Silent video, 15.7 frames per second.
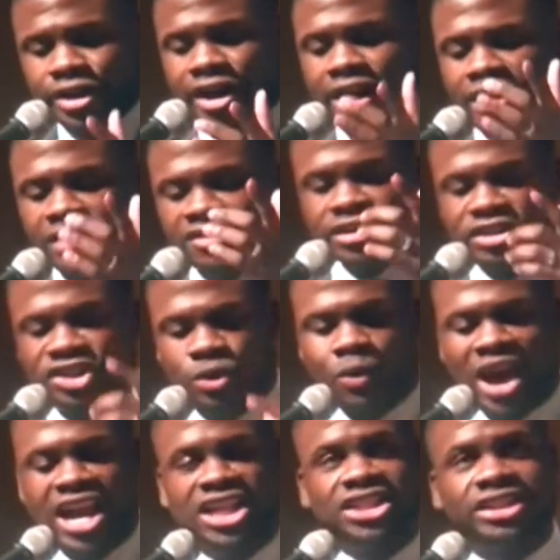current
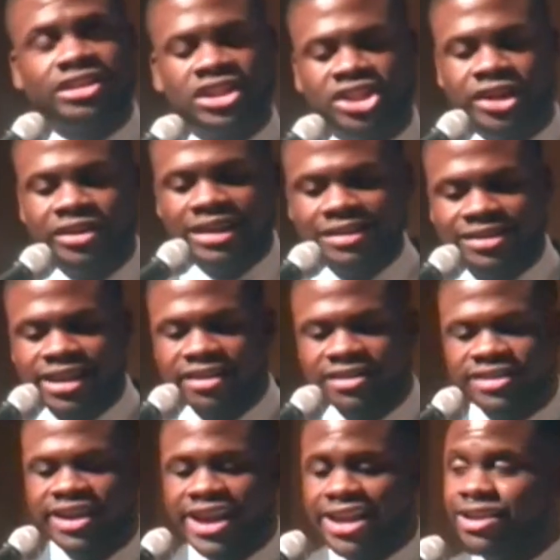situation shouldn't
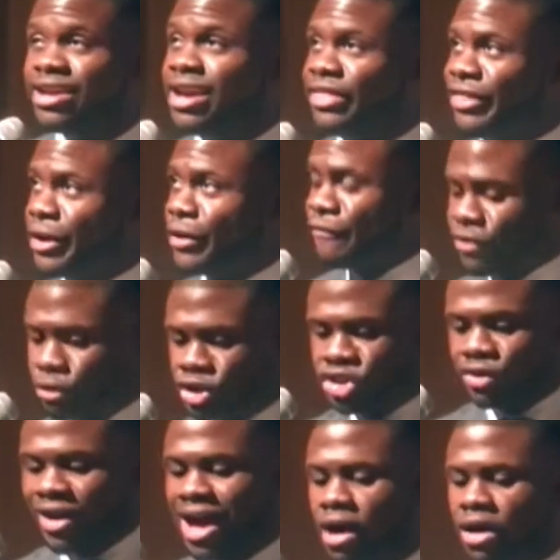dictate their
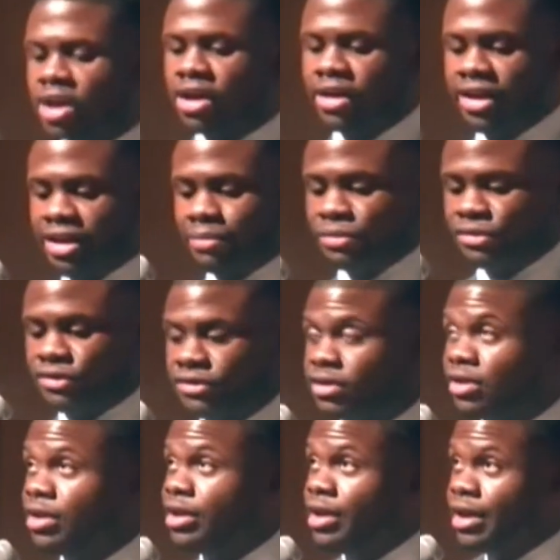future
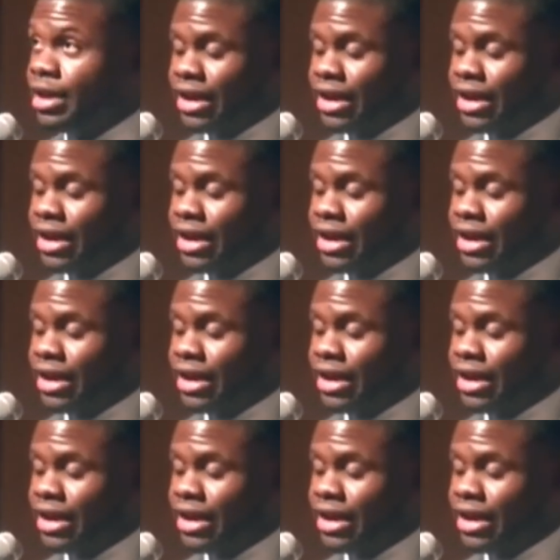outcomes.